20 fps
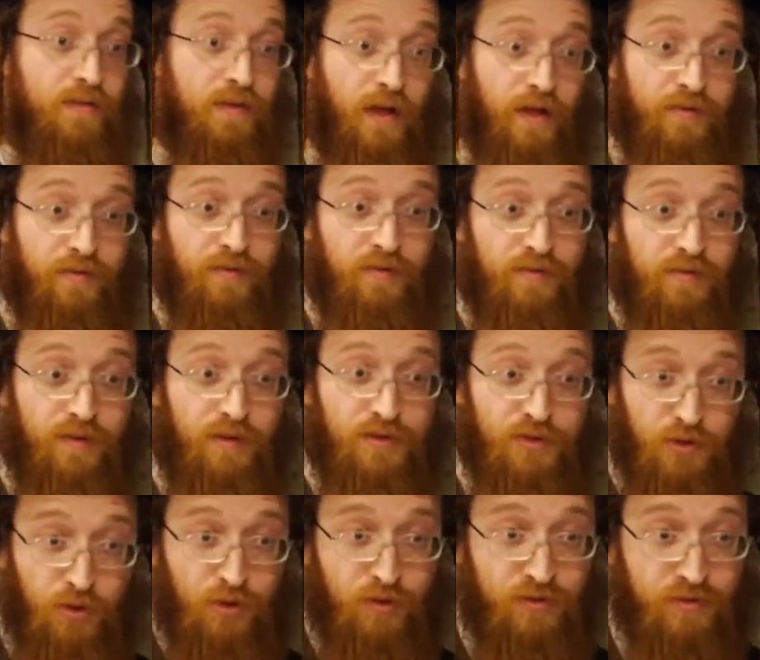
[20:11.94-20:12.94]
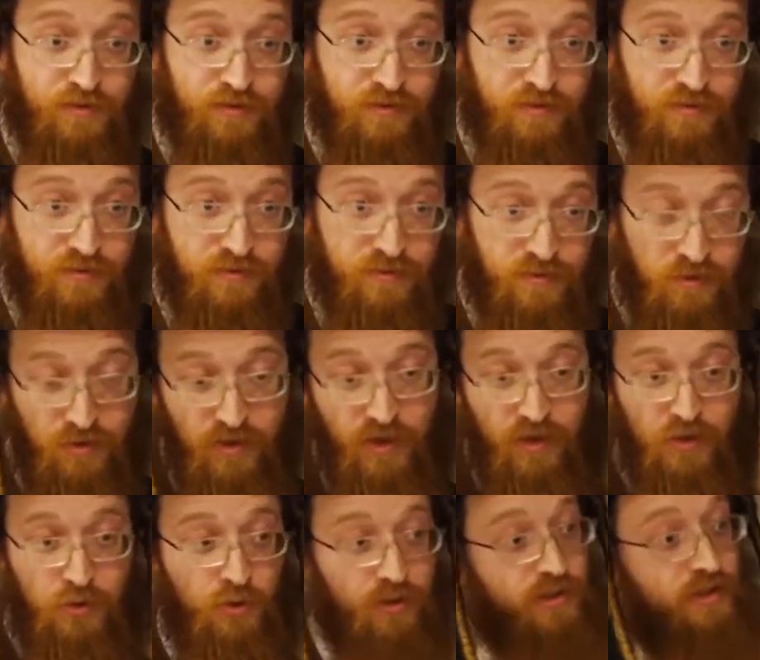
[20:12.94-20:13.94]
Then there's yours.
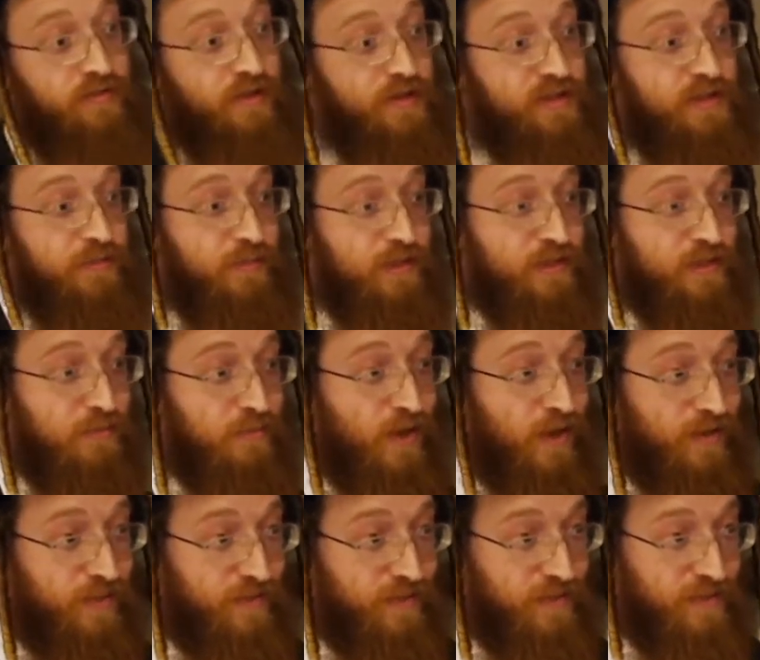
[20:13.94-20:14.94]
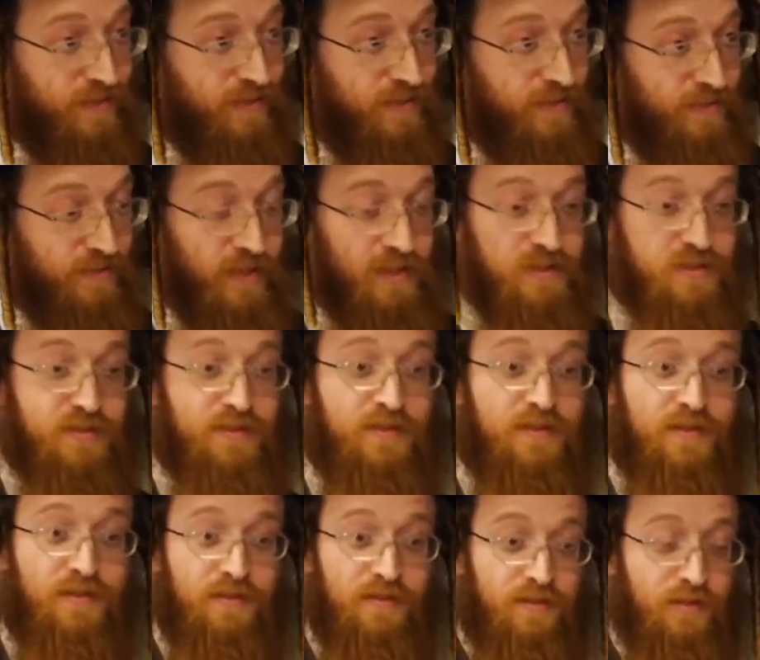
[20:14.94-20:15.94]
Okay, yours is very similar to mine. There's
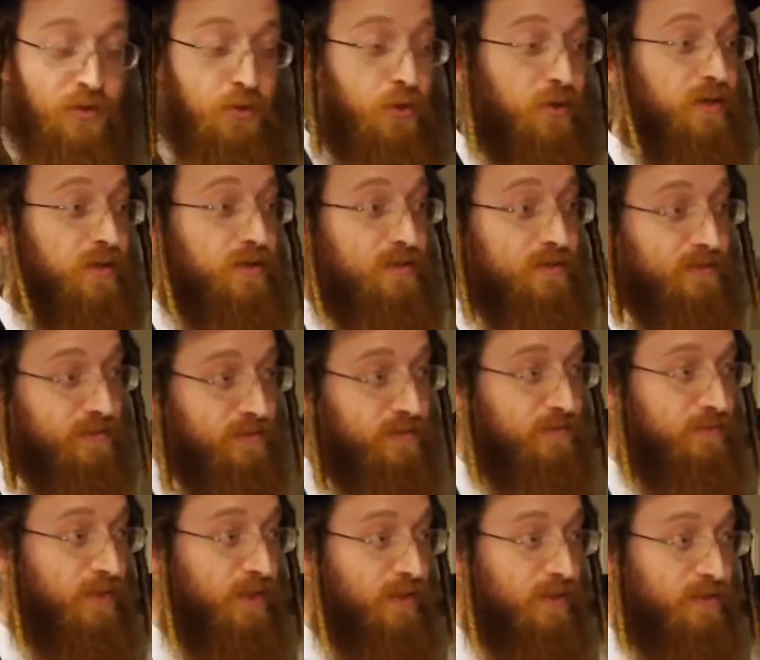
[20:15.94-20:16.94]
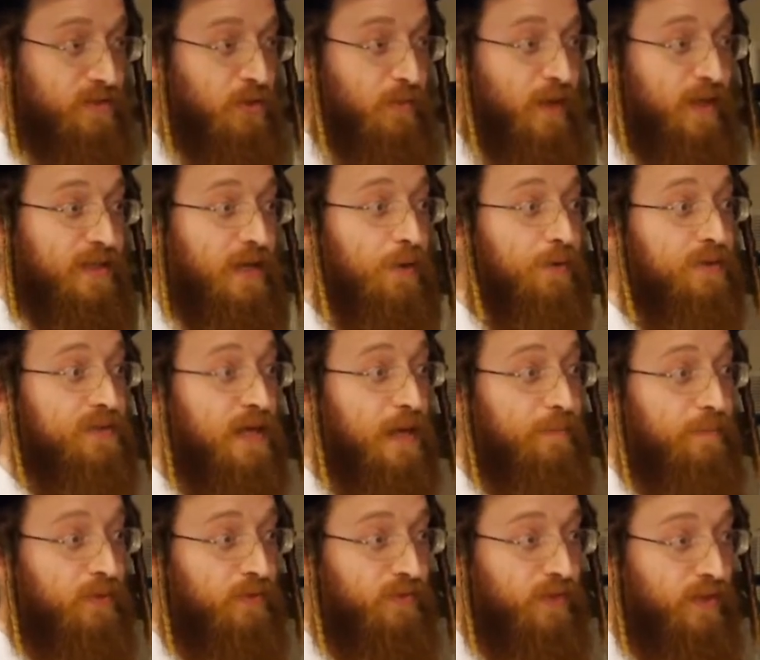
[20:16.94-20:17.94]
the audience, right? Let's go back to our
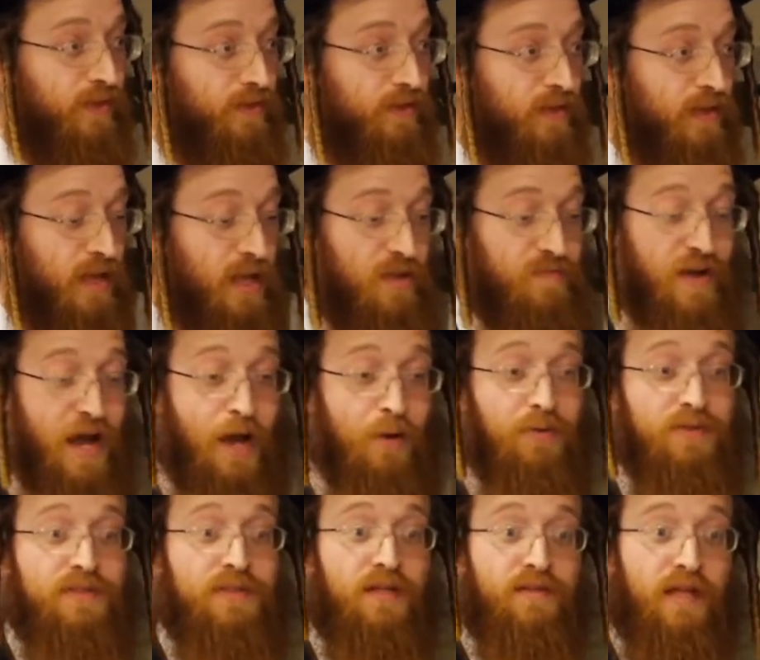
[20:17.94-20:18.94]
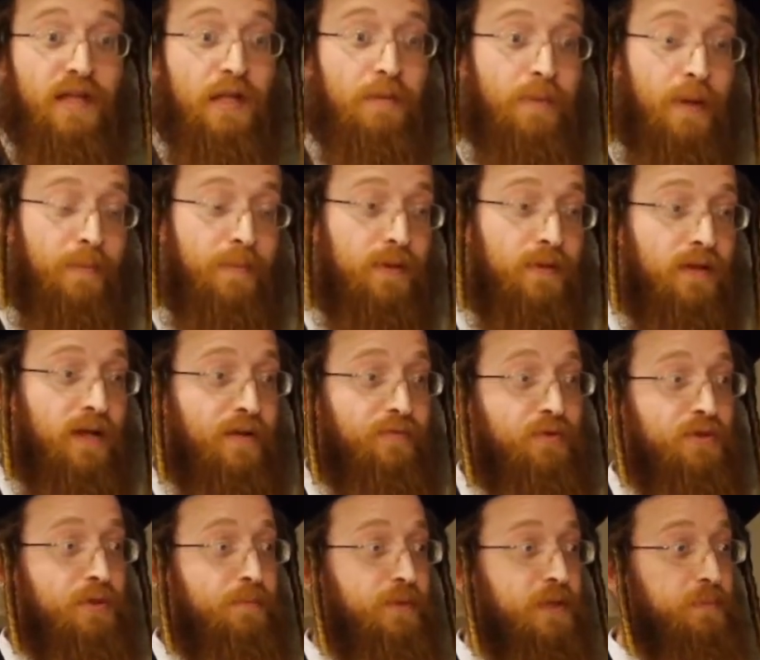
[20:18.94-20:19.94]
example over here. If I would start telling people,
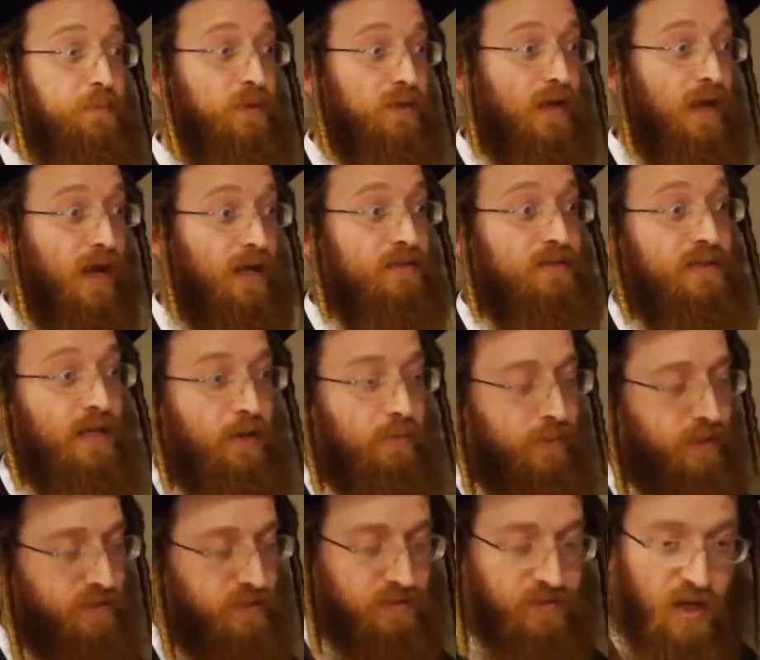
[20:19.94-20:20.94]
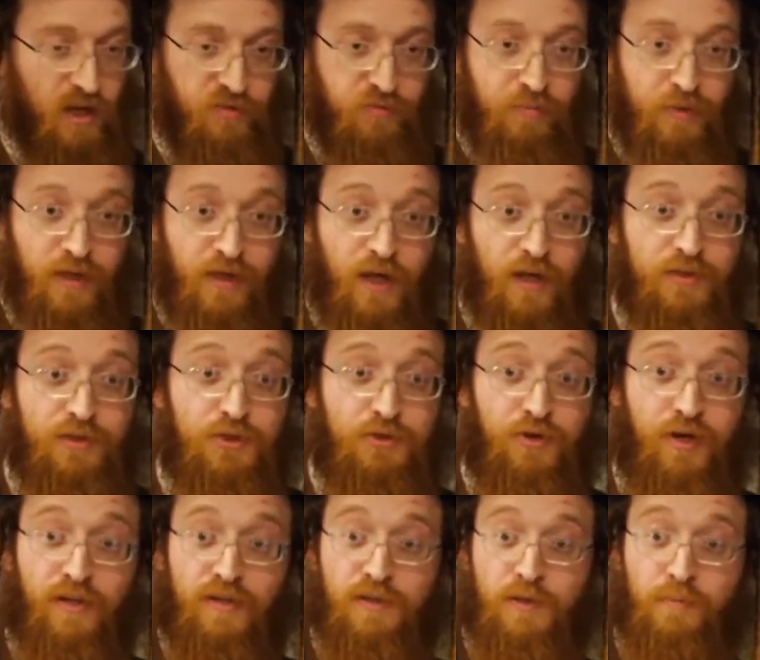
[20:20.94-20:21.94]
everyone should please put their hands down because it's hard for me to
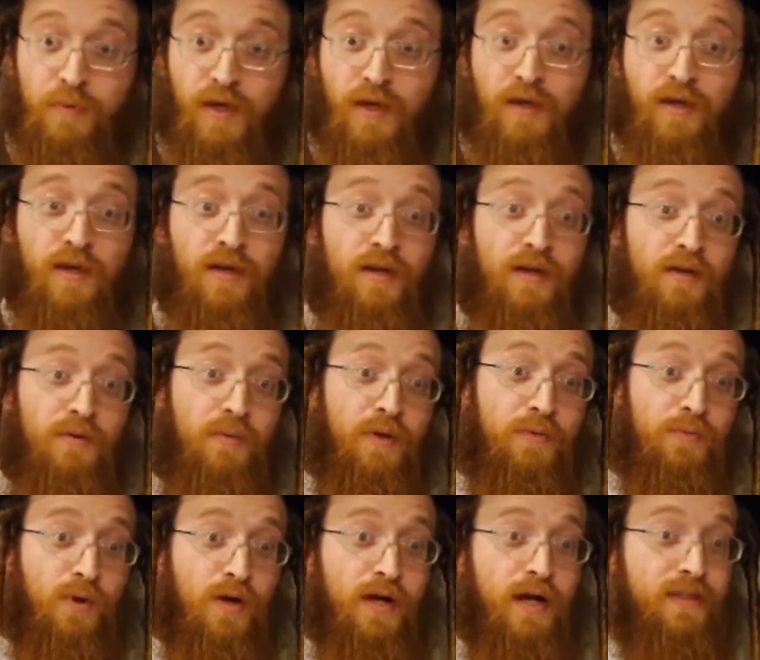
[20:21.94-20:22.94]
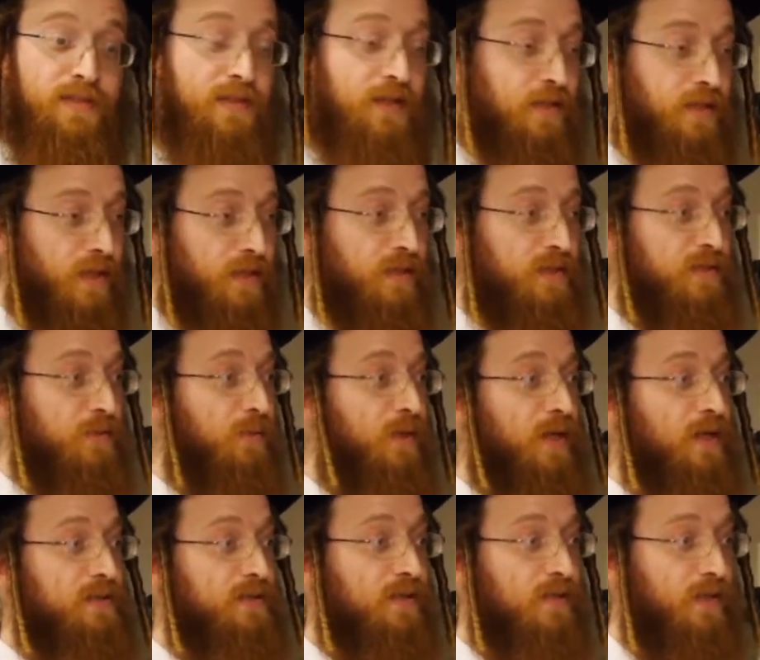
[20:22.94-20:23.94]
concentrate and speak when one guy's sitting like this and one
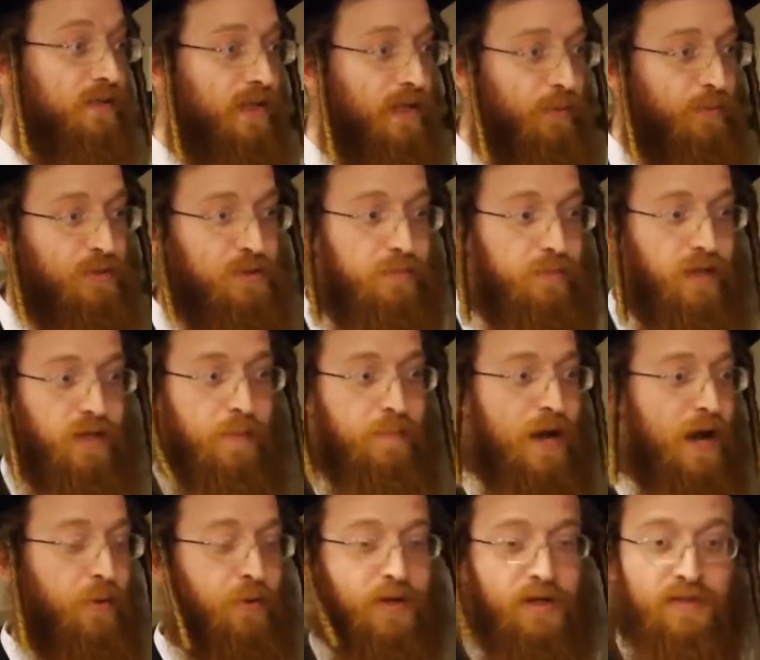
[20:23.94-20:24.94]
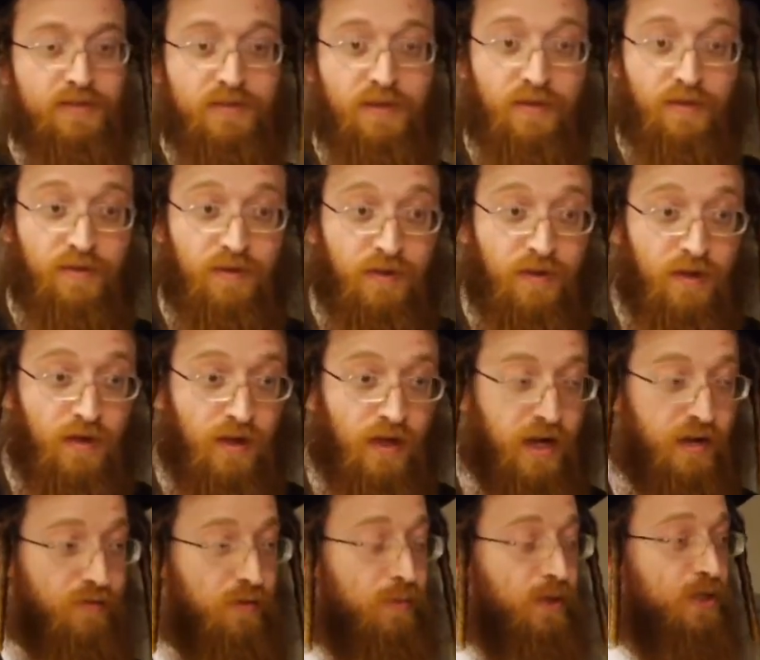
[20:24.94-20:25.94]
guy's sitting like that, we should make up how we're going to sit,
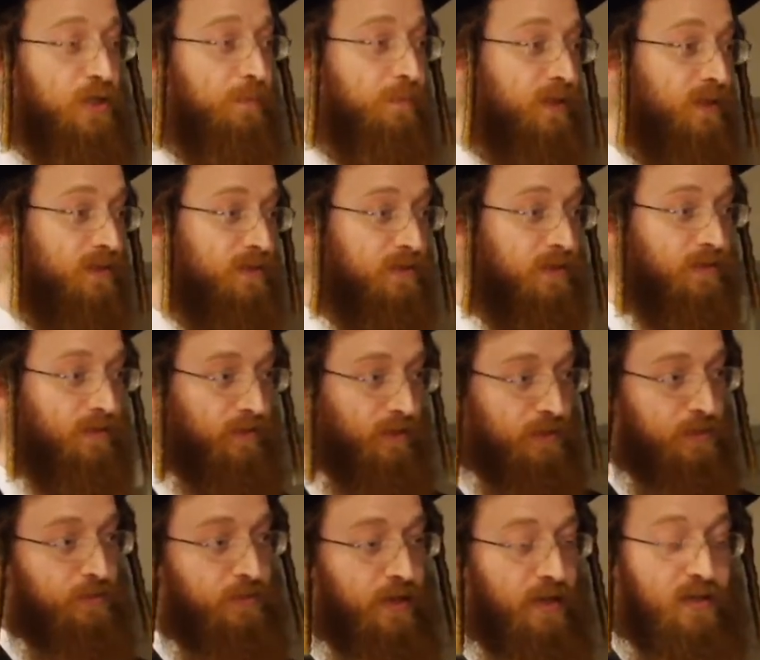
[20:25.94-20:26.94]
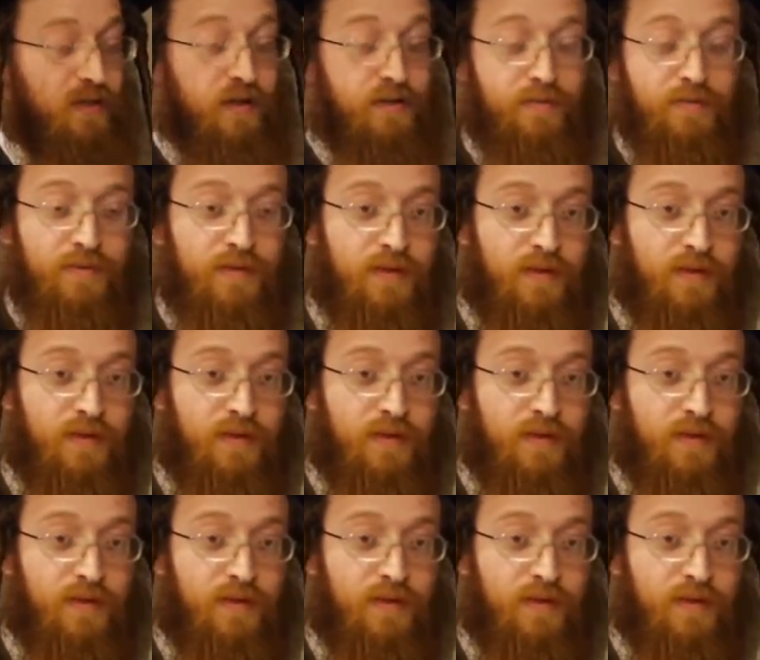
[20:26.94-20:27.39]
and everybody should please sit this way and that.